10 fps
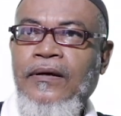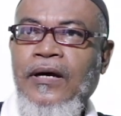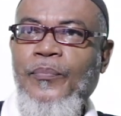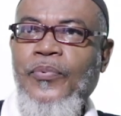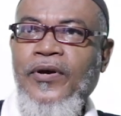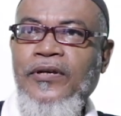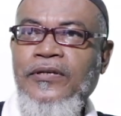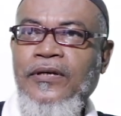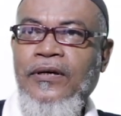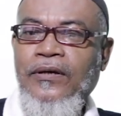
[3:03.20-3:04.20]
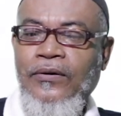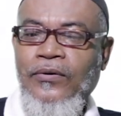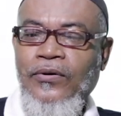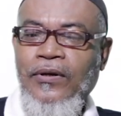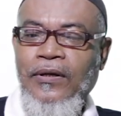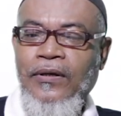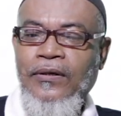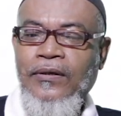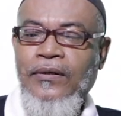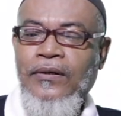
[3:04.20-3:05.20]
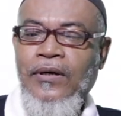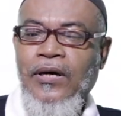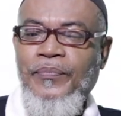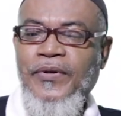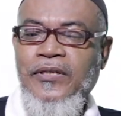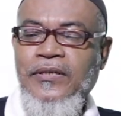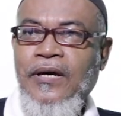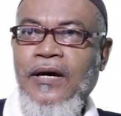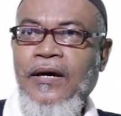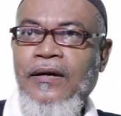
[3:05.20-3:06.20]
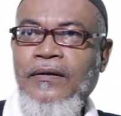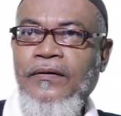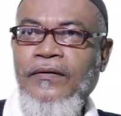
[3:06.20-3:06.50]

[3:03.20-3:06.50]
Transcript: a pointer called a PTR,